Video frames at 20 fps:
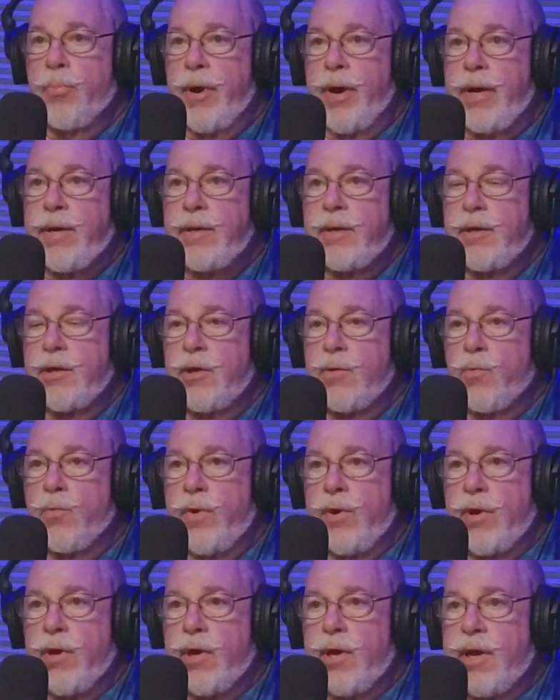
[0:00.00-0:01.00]
But
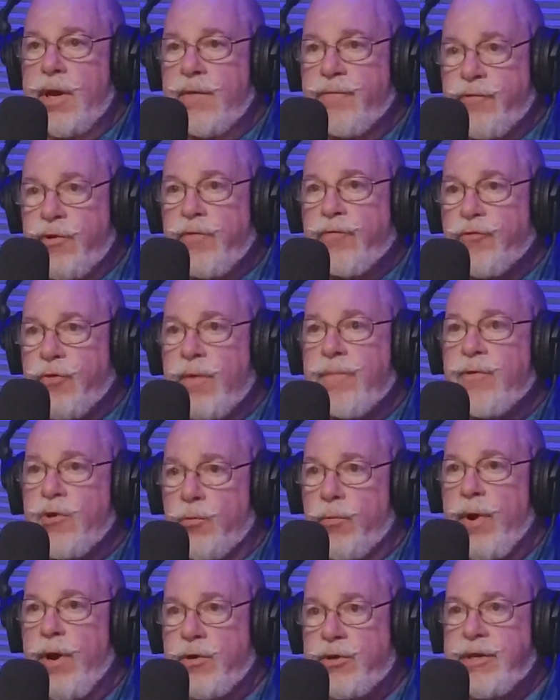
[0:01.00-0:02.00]
if you've
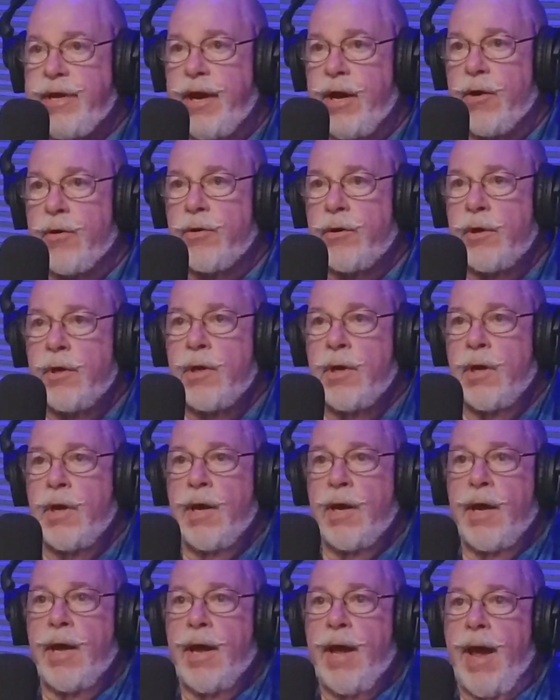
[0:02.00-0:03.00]
driven around town,
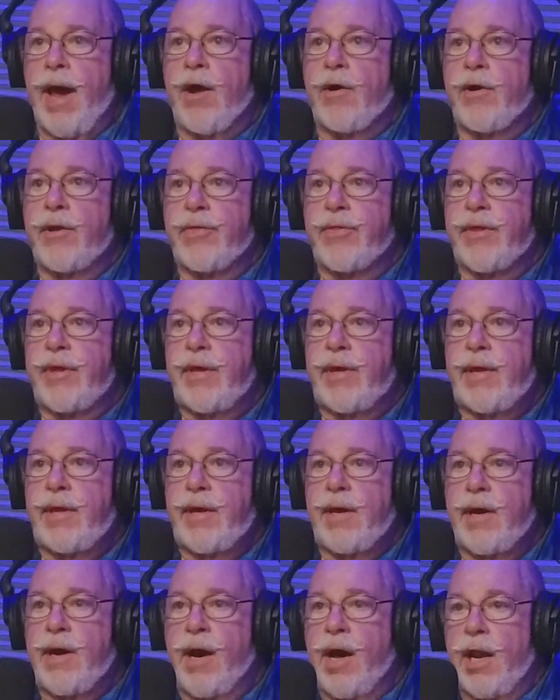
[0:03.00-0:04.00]
out at
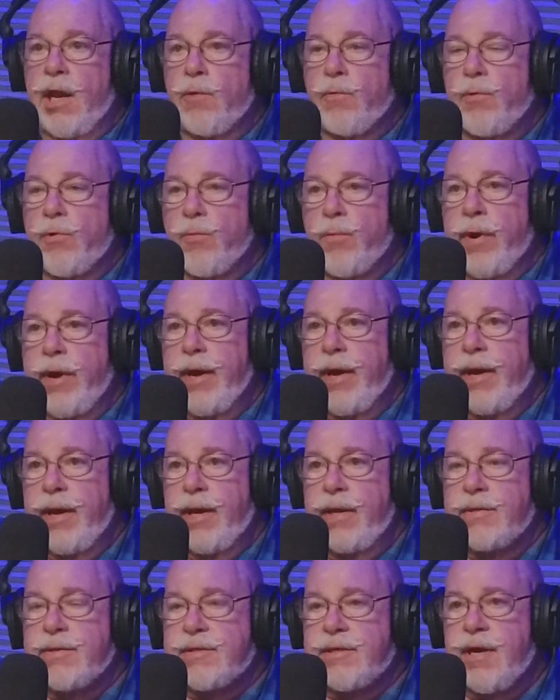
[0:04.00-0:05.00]
the Hollywood
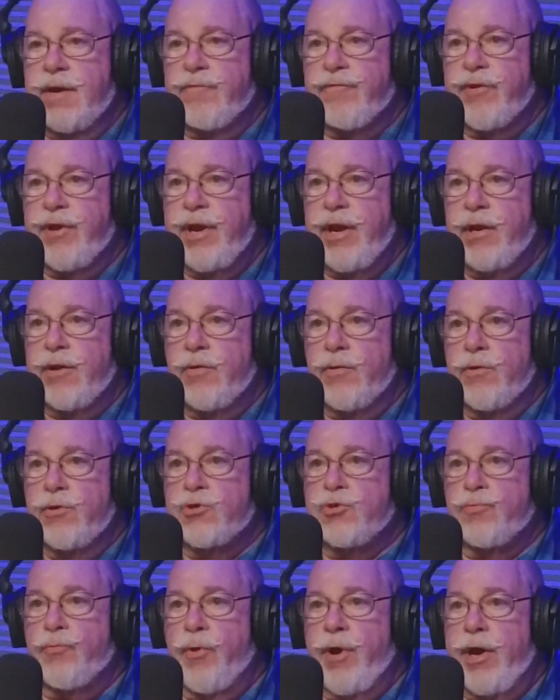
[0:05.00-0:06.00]
Way in San Fernando,
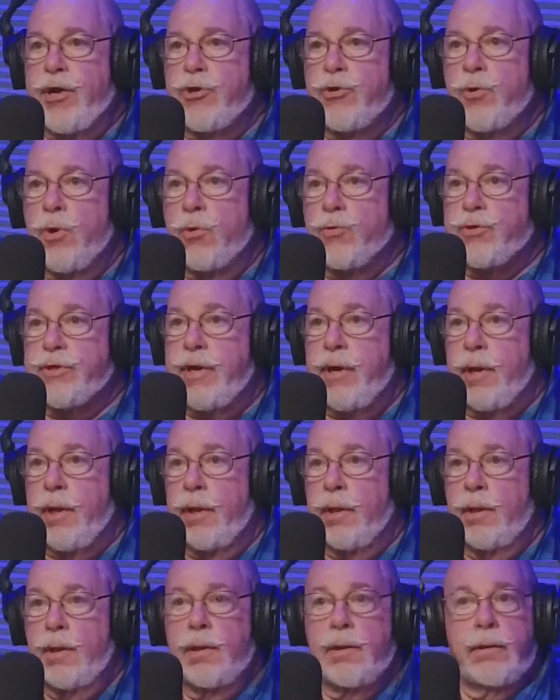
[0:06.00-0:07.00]
there's a brand new
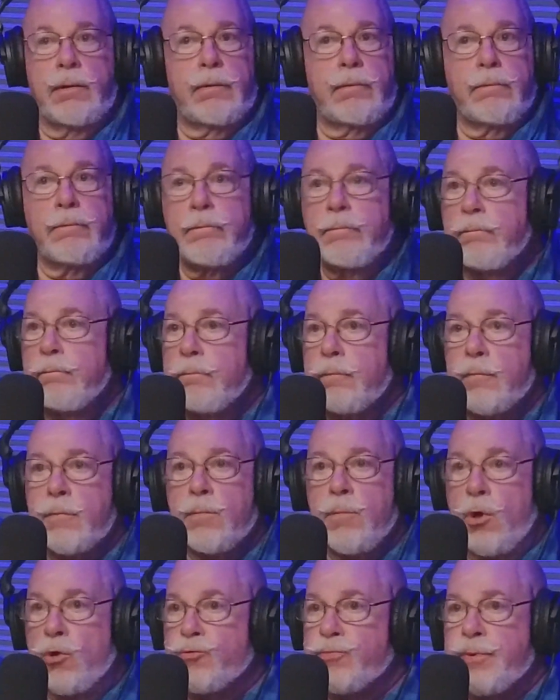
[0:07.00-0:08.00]
hotel.
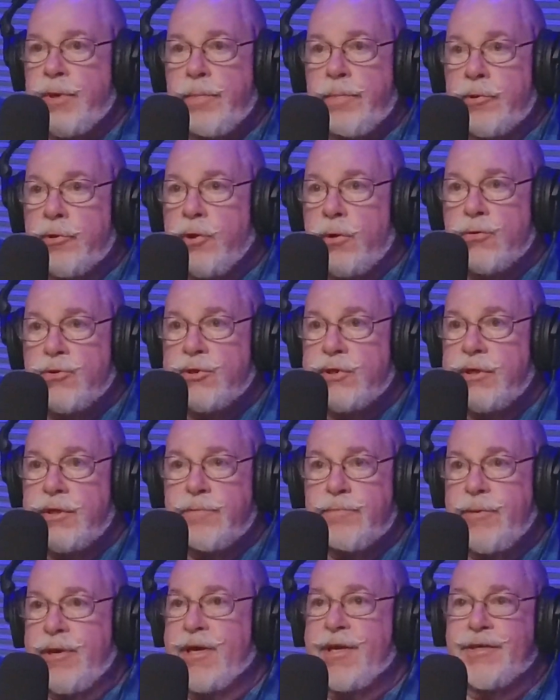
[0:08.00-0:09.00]
Most people don't see
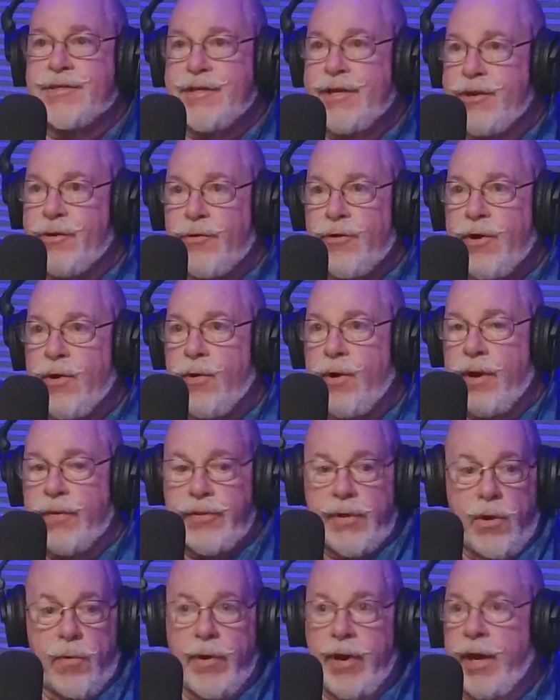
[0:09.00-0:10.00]
it because they don't go
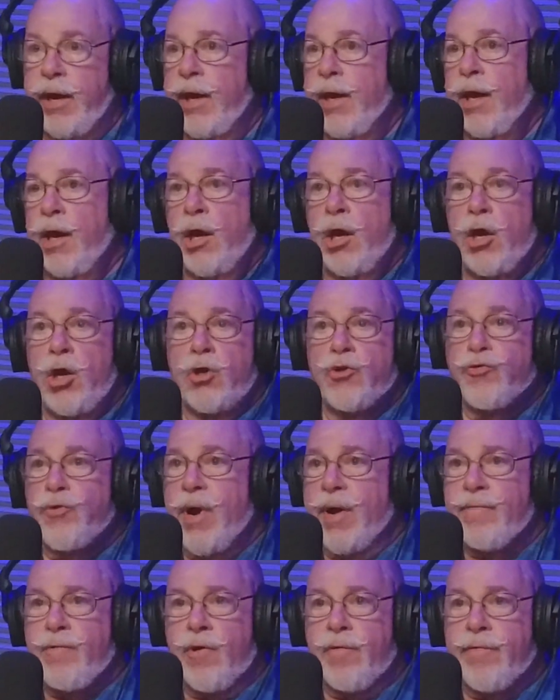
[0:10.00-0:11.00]
out that way.
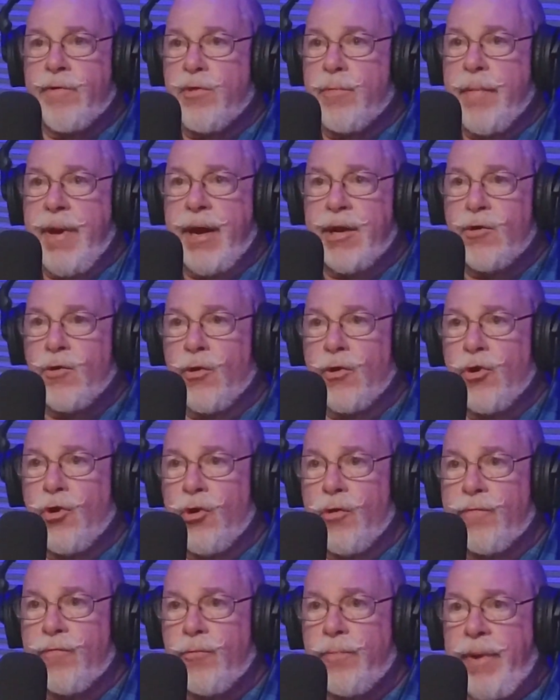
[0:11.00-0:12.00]
Drive over the
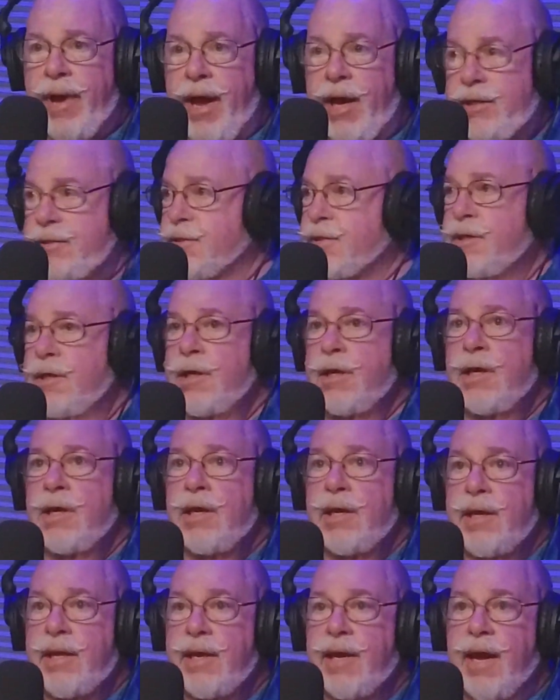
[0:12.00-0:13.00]
Magnolia Overpass.
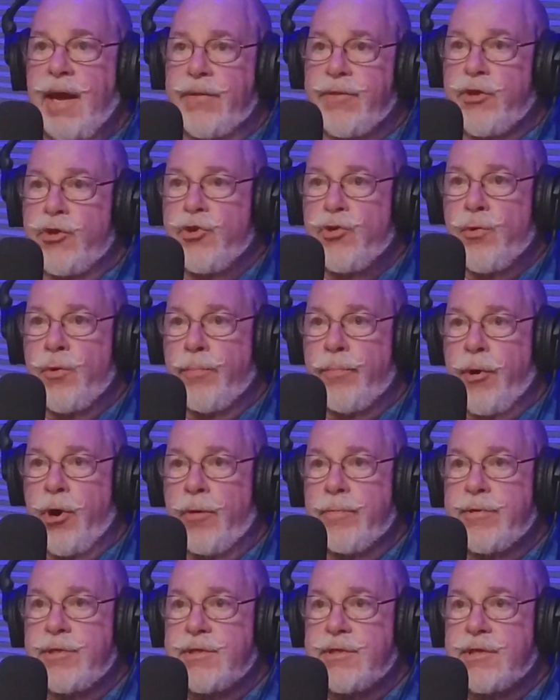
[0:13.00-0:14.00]
You got the new
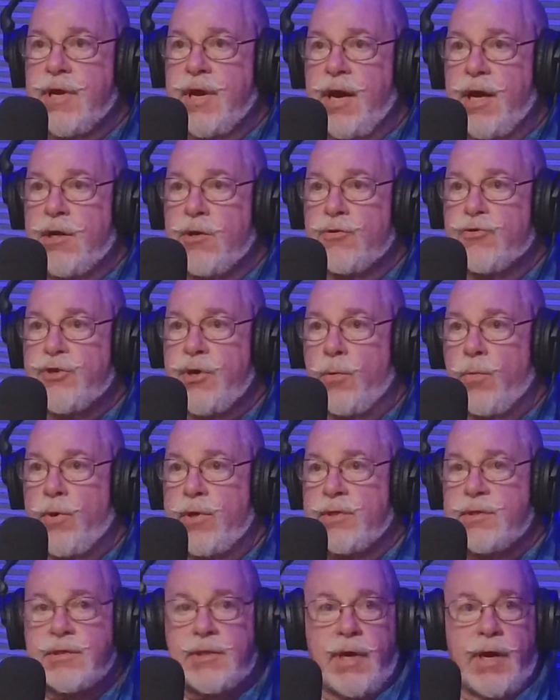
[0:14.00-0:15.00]
apartments and condos on
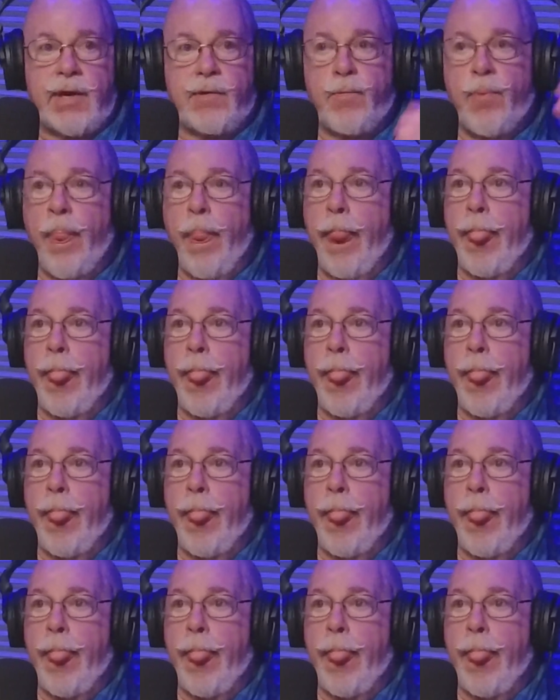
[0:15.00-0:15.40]
one side.